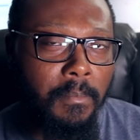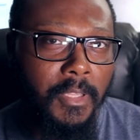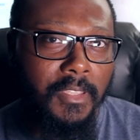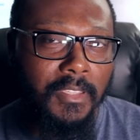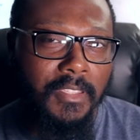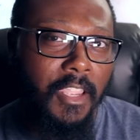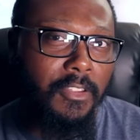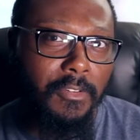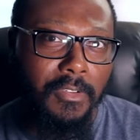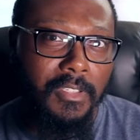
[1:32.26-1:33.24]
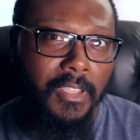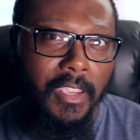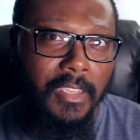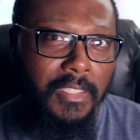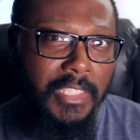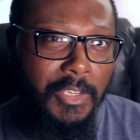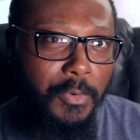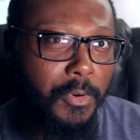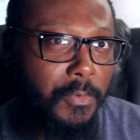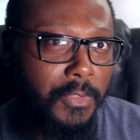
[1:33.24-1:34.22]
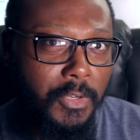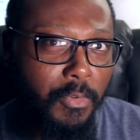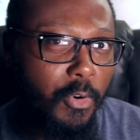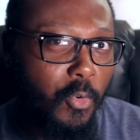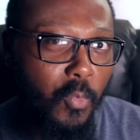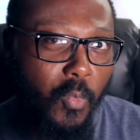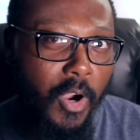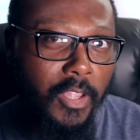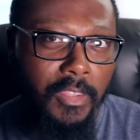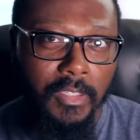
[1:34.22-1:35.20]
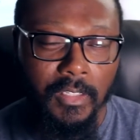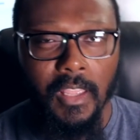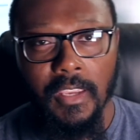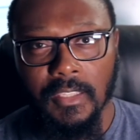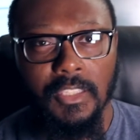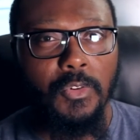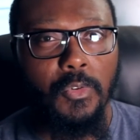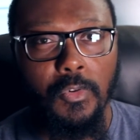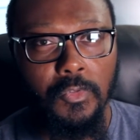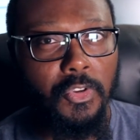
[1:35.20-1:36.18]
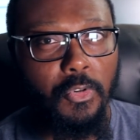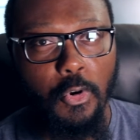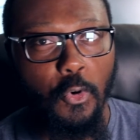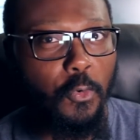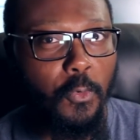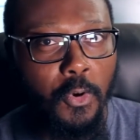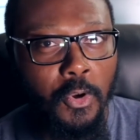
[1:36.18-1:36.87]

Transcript: But the standard is like 001 to like 002